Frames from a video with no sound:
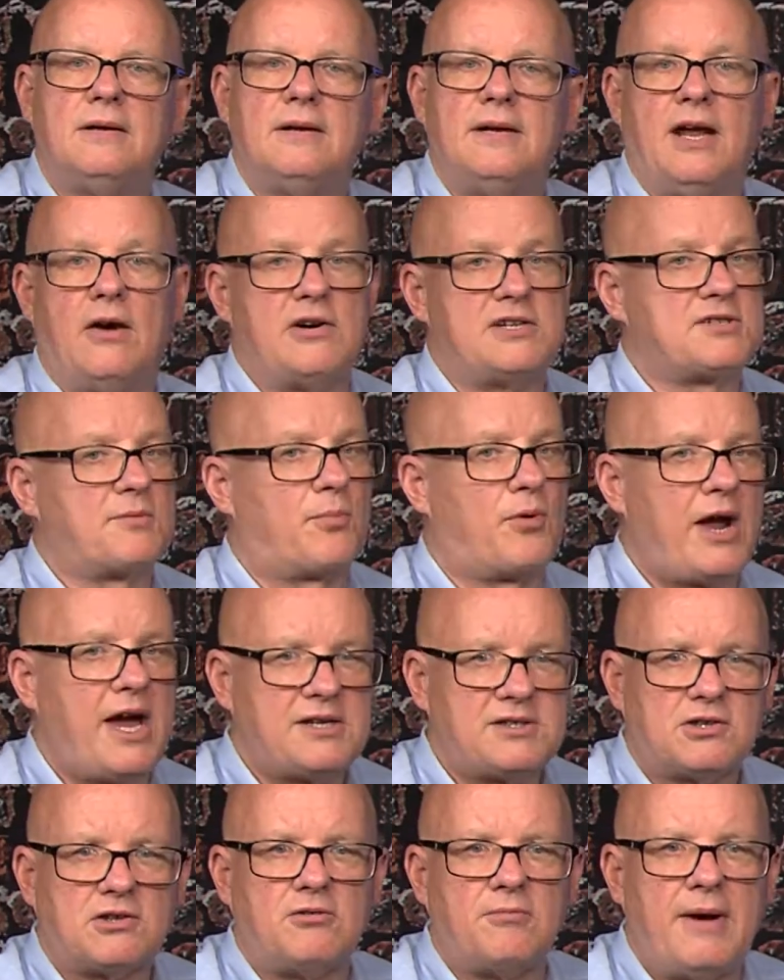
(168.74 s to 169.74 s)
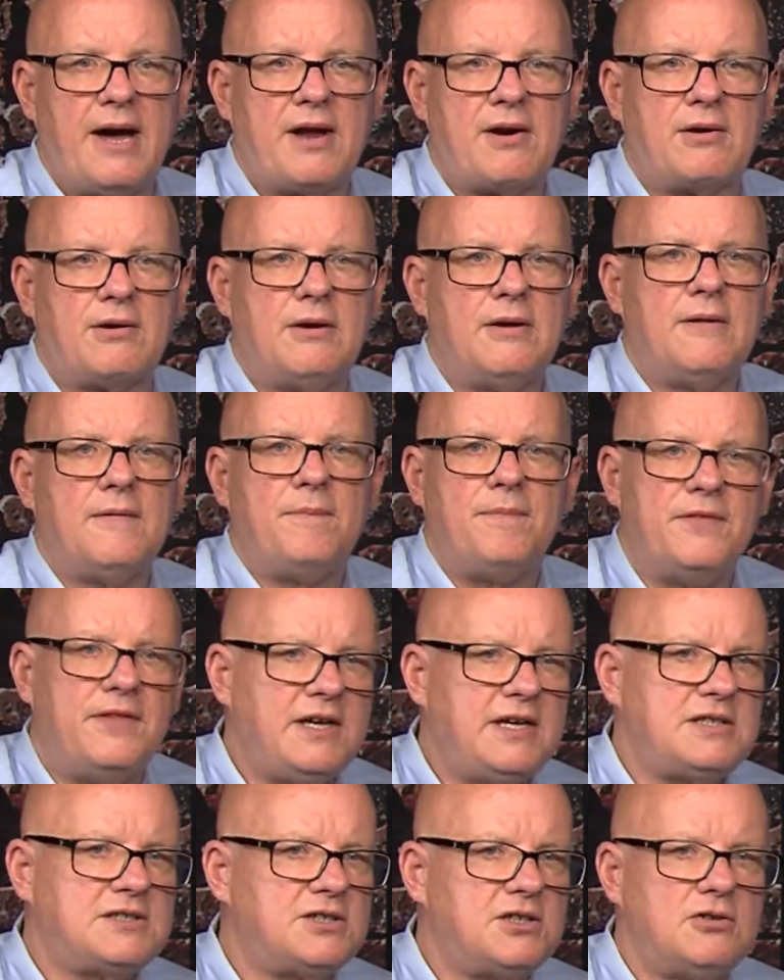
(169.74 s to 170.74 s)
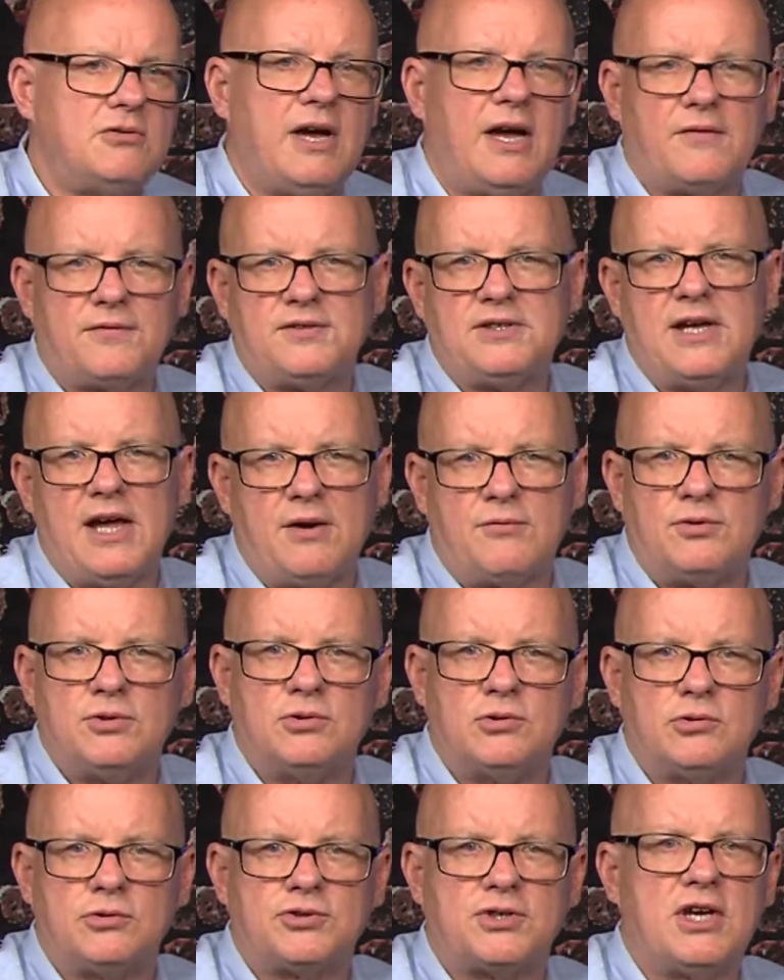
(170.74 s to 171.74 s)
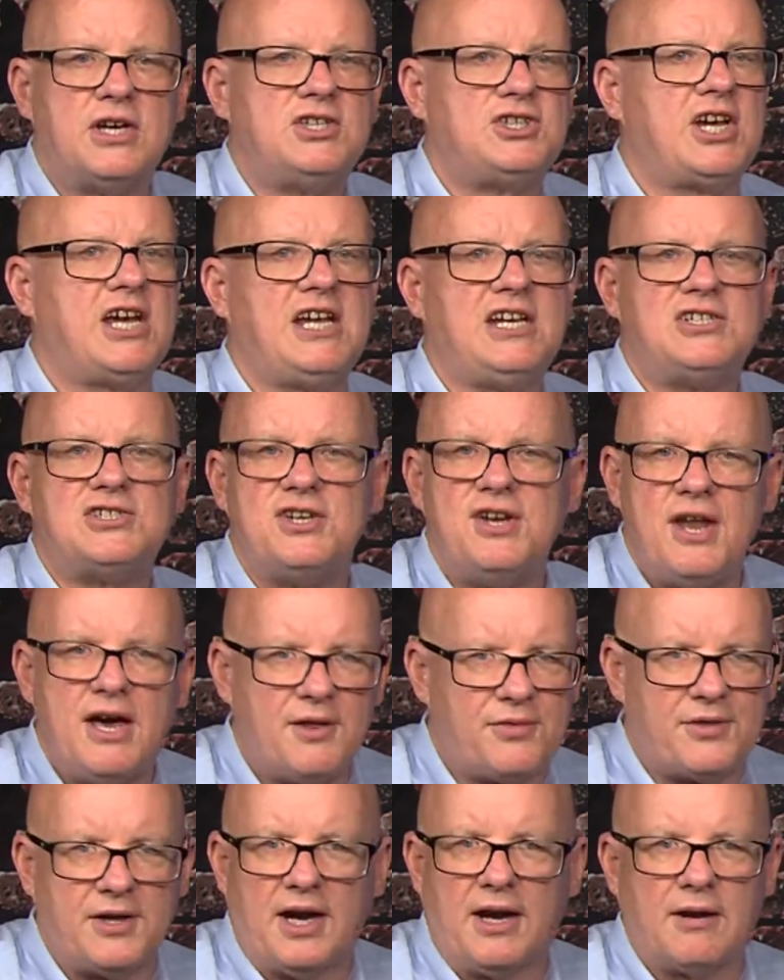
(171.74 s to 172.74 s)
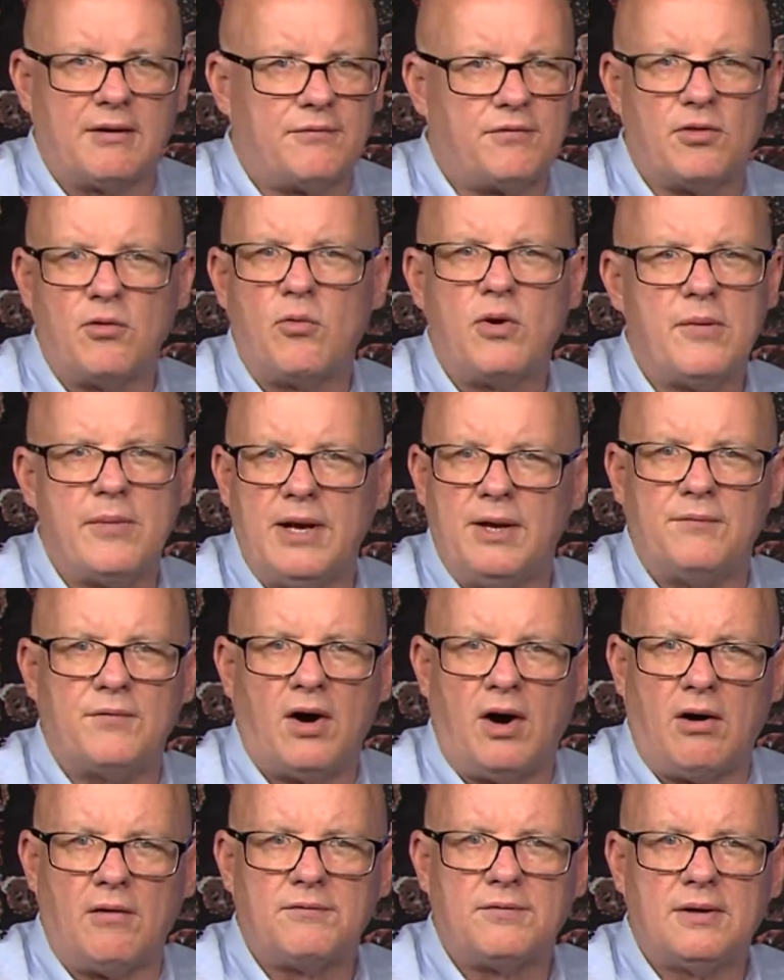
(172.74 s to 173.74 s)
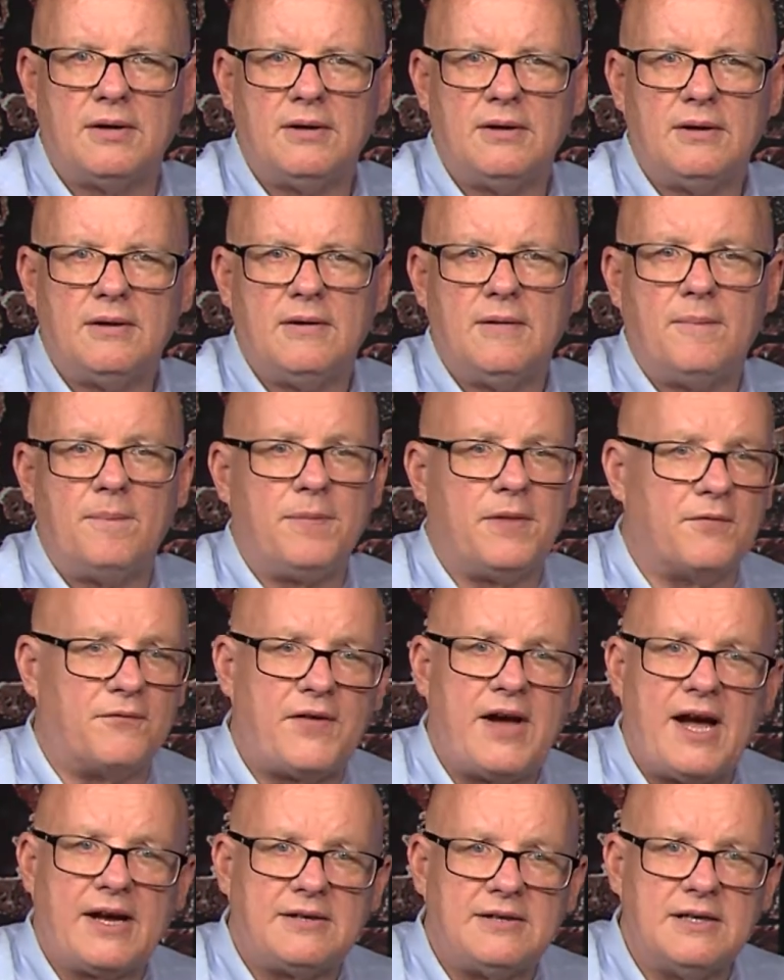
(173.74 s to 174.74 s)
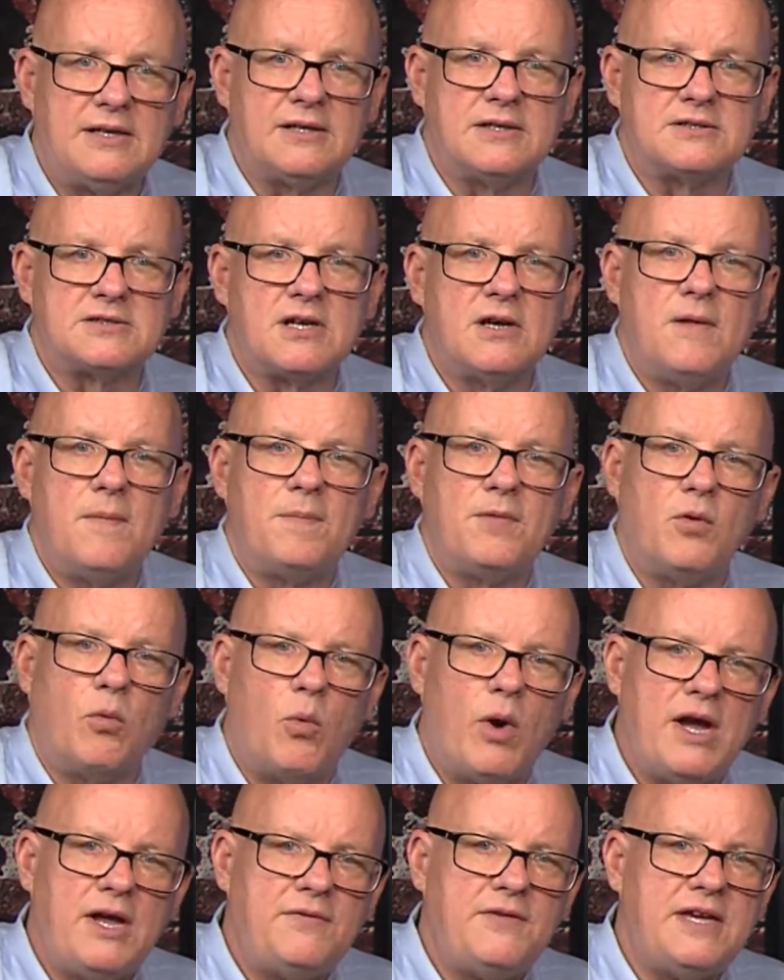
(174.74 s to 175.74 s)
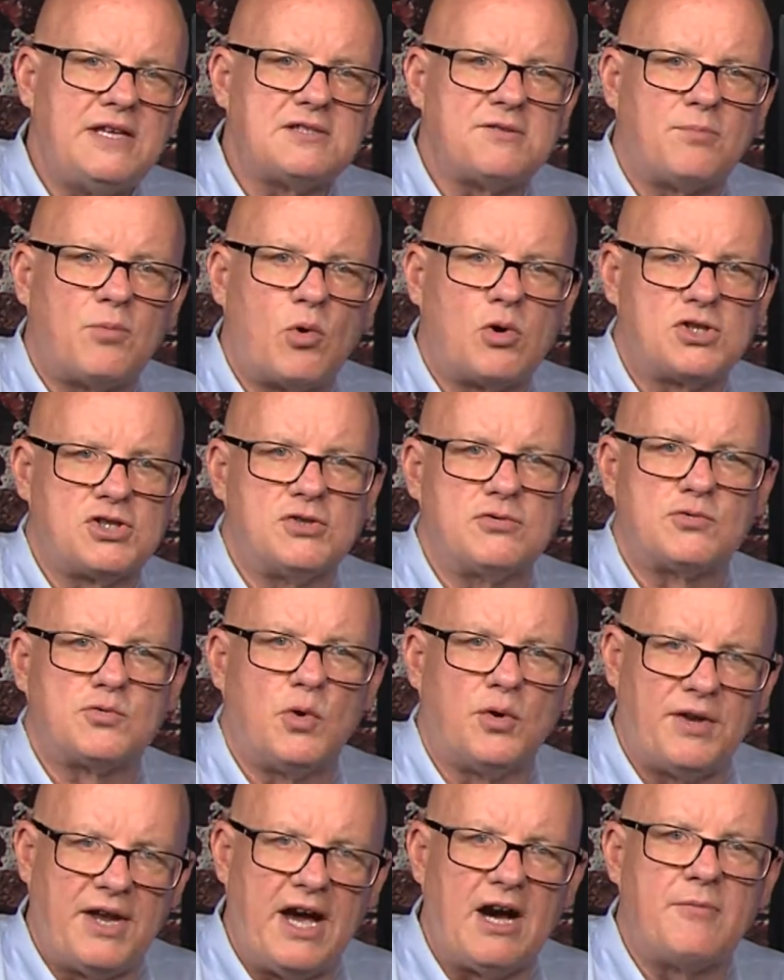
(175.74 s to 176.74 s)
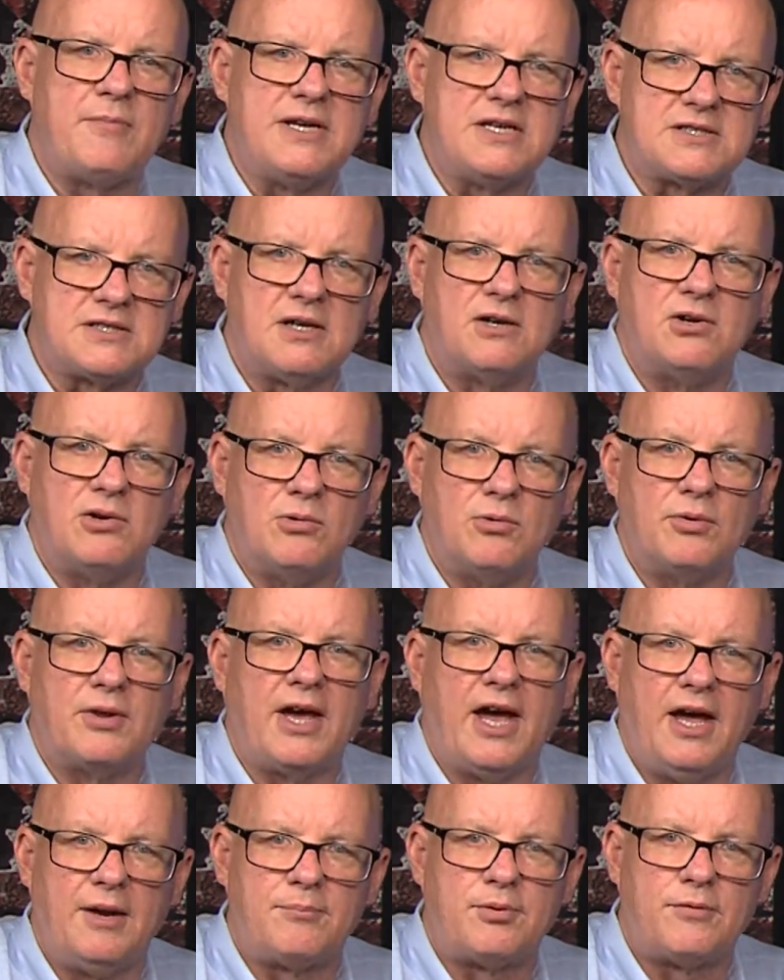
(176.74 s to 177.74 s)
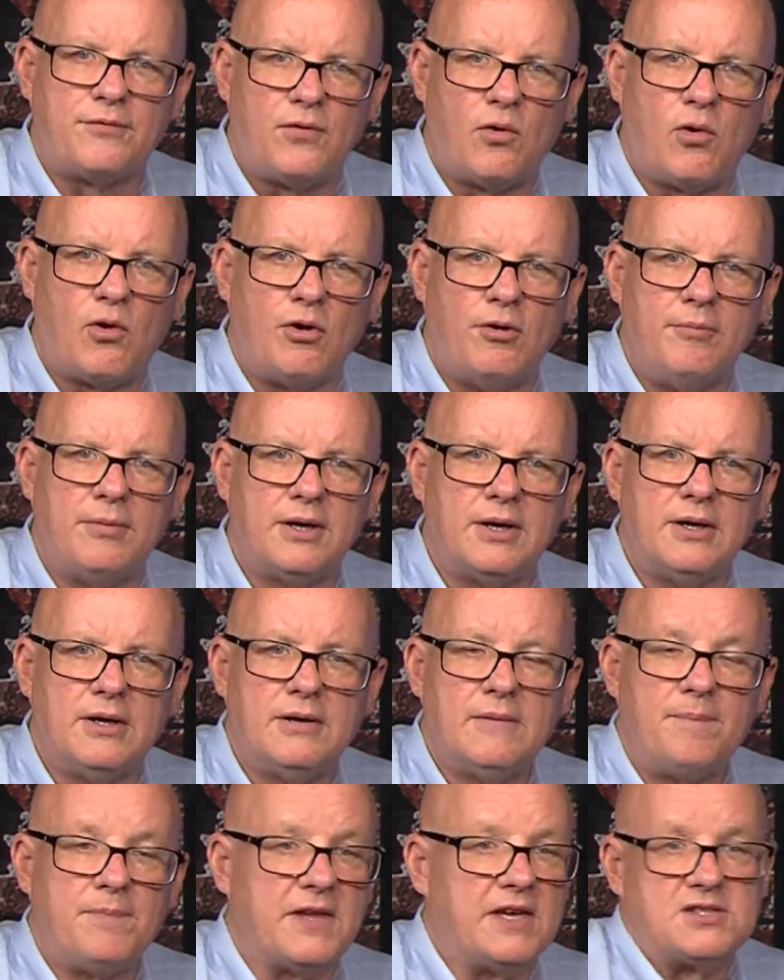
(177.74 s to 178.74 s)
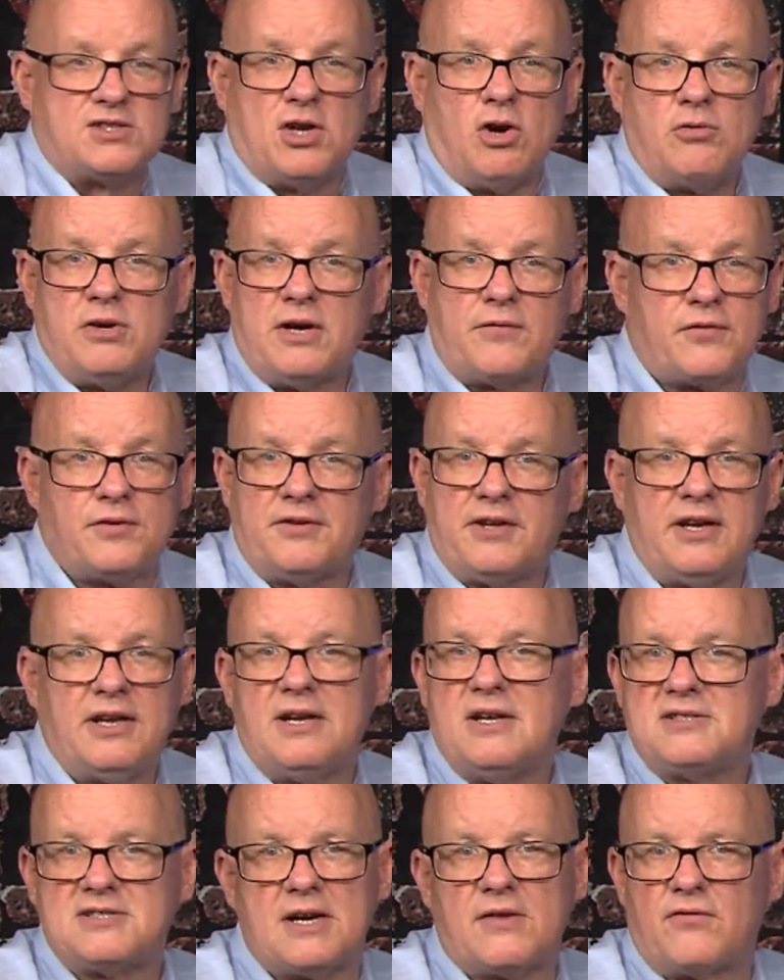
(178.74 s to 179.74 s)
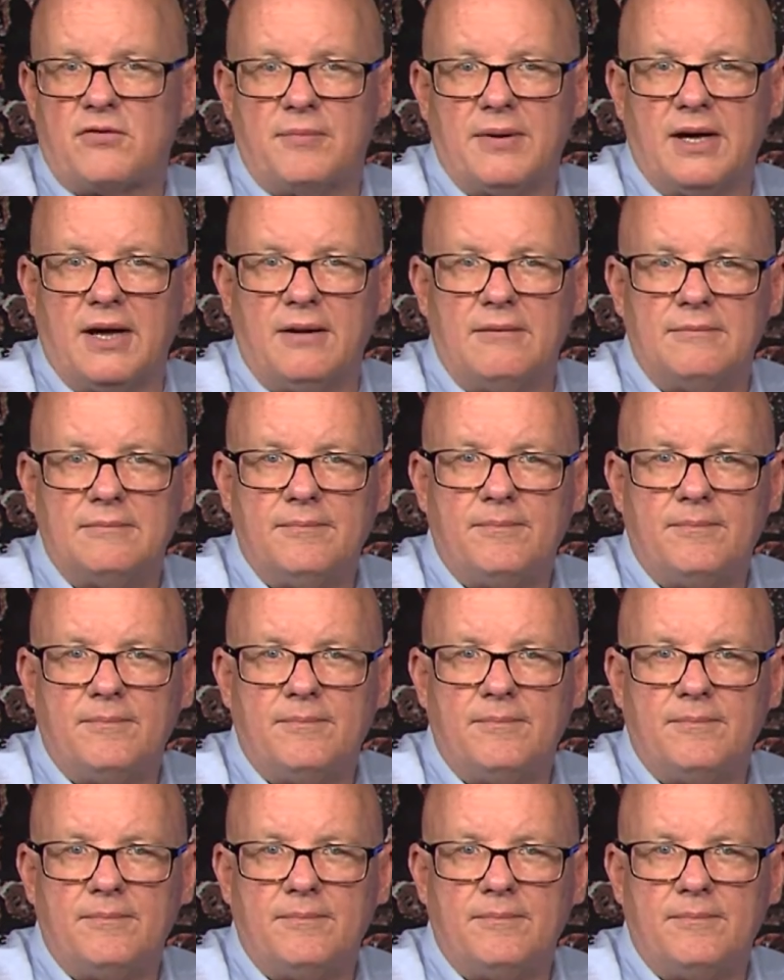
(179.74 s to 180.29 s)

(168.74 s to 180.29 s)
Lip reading: Now, as a practical matter, these new FDA rules change nothing for the women involved. The fact is, the way these abortions will now be sold and performed is no different than it has ever been.